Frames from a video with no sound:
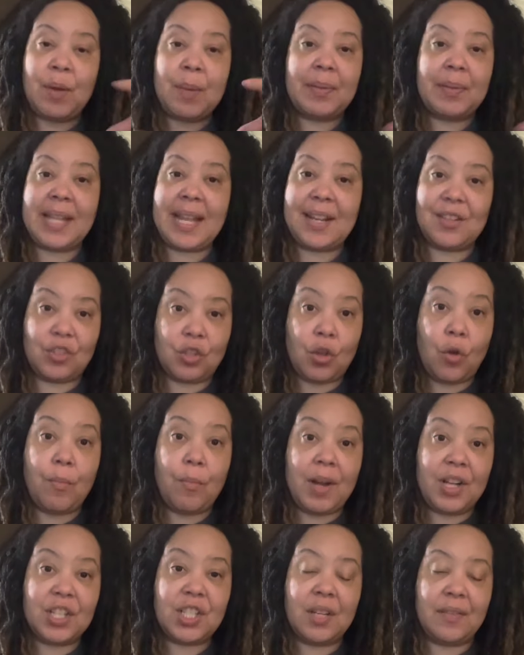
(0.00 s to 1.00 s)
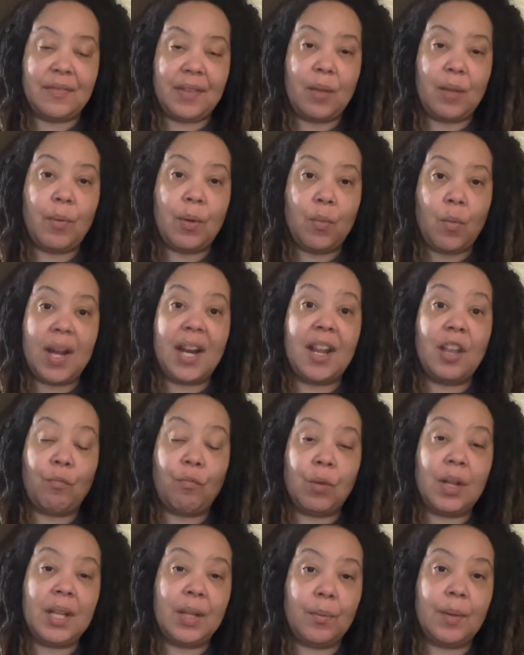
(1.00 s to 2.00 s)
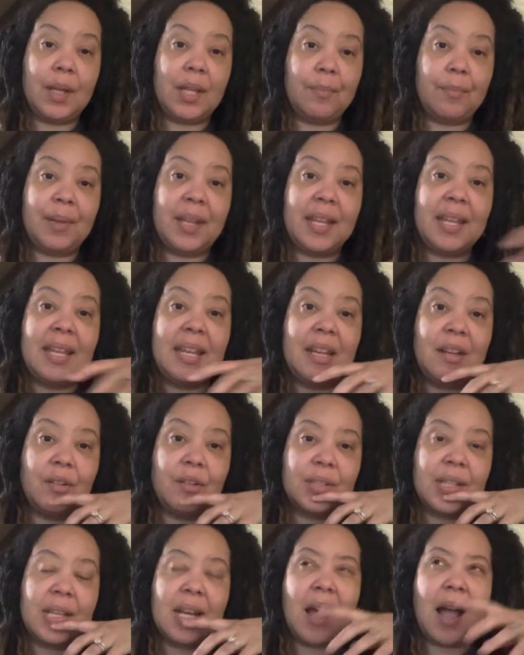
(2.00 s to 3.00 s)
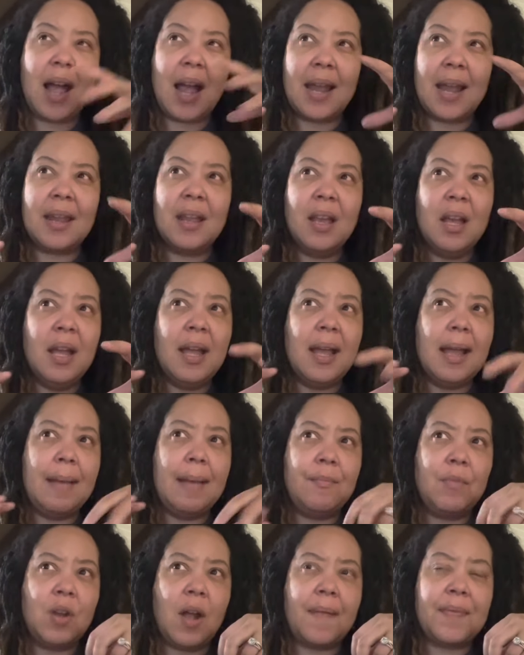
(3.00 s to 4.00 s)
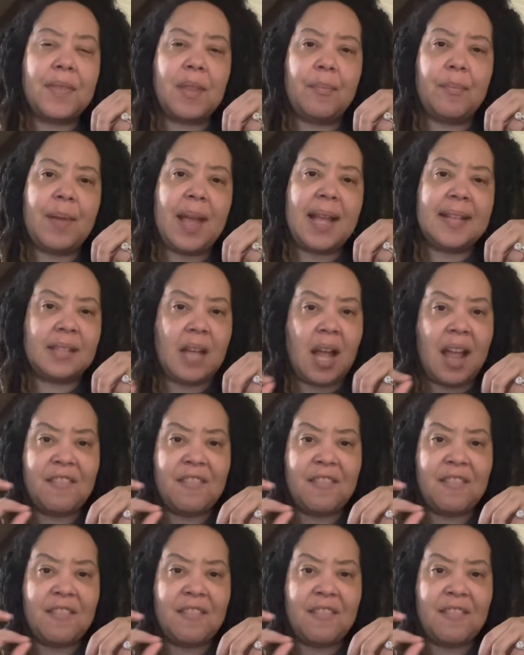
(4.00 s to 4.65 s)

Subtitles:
plant so much of it. We want a really, really big yield, and I am not the best.